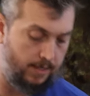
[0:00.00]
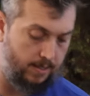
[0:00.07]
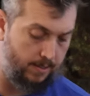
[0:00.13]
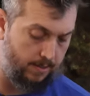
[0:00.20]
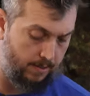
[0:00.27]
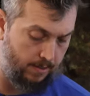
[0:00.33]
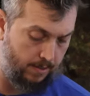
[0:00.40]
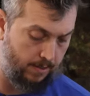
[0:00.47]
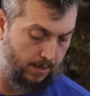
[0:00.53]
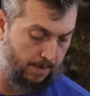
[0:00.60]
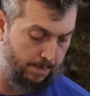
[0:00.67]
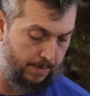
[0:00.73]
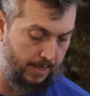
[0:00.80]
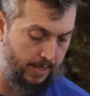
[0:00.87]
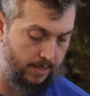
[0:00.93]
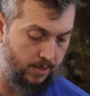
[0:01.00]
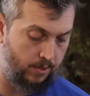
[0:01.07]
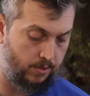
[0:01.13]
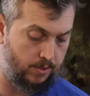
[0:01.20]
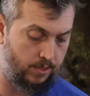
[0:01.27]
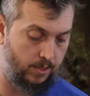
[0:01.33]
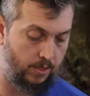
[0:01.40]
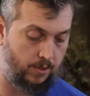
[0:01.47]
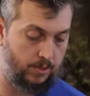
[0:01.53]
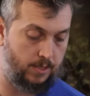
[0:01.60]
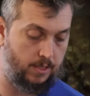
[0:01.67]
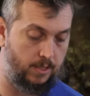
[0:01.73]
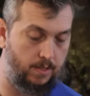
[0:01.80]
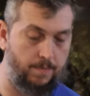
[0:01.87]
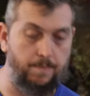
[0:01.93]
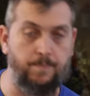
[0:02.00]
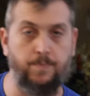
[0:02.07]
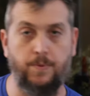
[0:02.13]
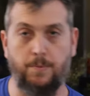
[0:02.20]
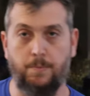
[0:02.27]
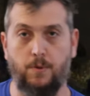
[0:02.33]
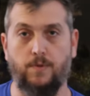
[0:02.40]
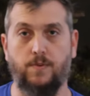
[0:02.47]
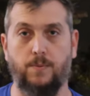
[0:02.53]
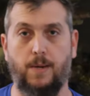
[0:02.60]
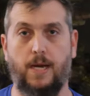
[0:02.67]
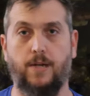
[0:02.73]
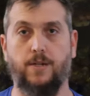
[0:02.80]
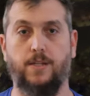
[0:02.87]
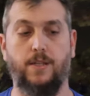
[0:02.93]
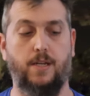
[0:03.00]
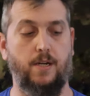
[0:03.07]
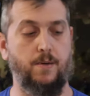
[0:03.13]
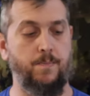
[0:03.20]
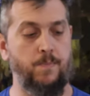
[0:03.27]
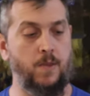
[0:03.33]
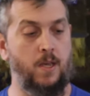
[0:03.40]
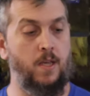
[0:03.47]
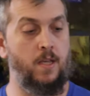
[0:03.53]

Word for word: it a, a minute or so to move around in there.